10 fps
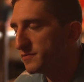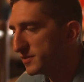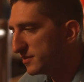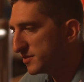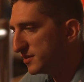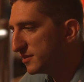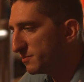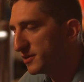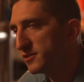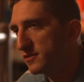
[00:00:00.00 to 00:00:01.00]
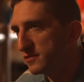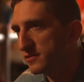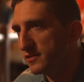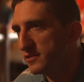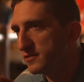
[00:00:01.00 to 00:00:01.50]
See, seen the pictures
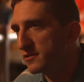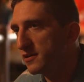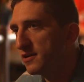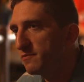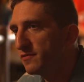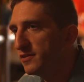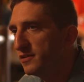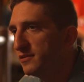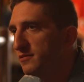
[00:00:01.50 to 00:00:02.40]
in the Instagram feed.